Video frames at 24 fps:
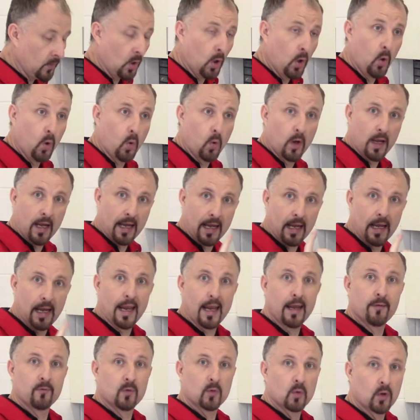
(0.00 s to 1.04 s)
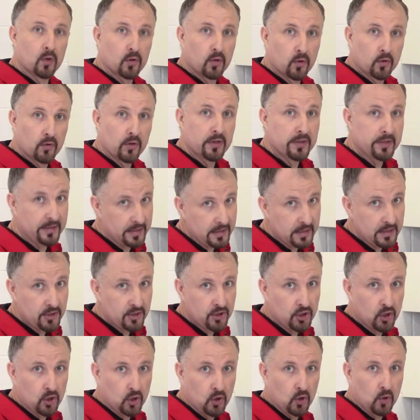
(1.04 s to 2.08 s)
Oh, everyone on
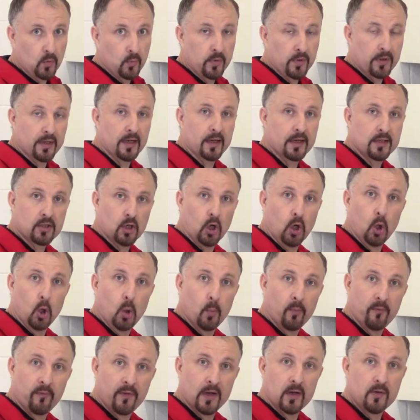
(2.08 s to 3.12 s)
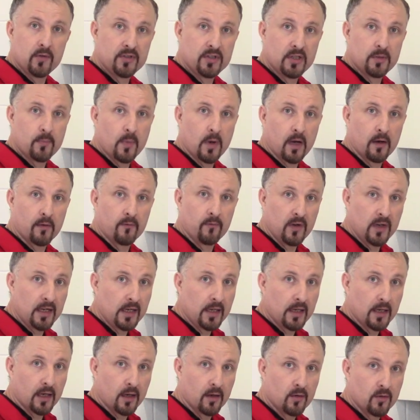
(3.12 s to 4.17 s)
DTube that has upvoted my
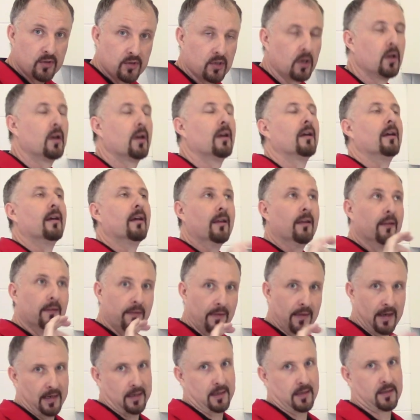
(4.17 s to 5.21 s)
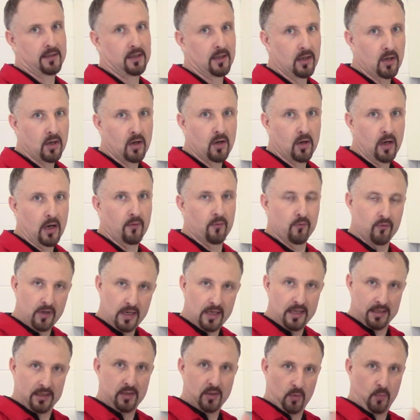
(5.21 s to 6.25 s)
videos, thanks a lot. I
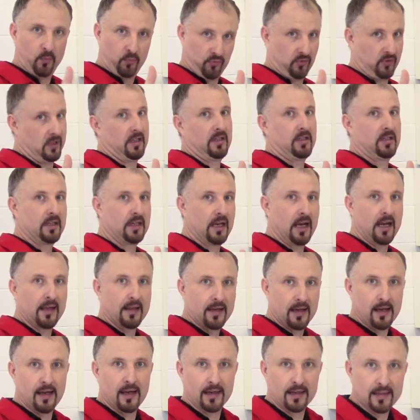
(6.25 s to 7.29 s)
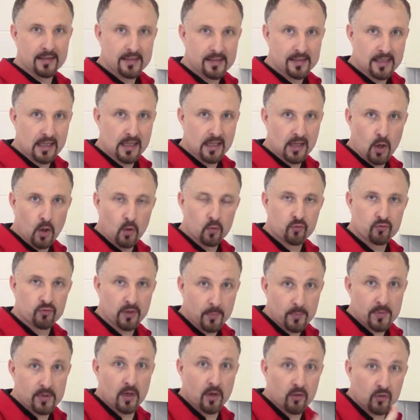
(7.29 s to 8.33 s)
really do appreciate that. I can see the old
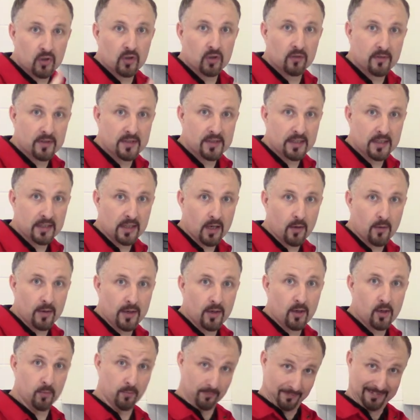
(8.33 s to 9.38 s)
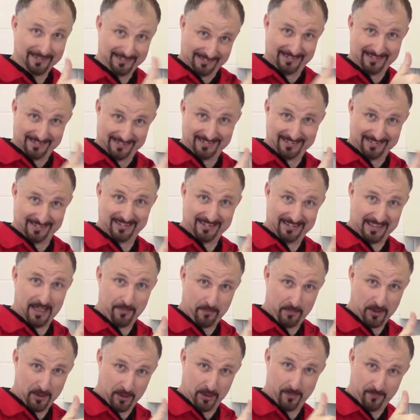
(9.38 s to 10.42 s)
cryptocurrency going up. Keep
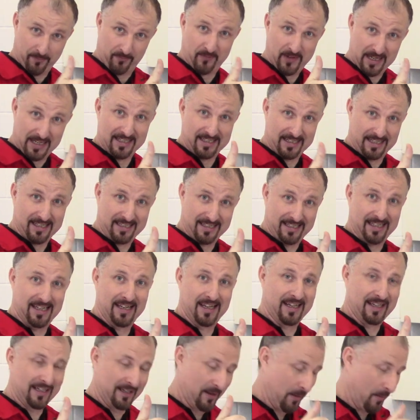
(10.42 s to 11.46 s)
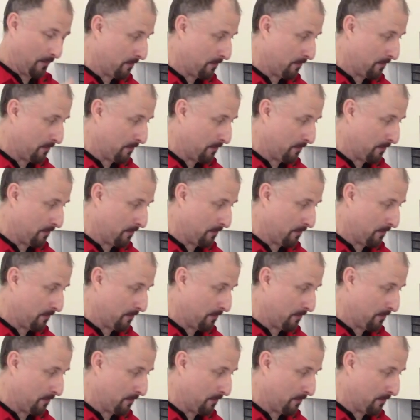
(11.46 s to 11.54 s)
it up, fantastic.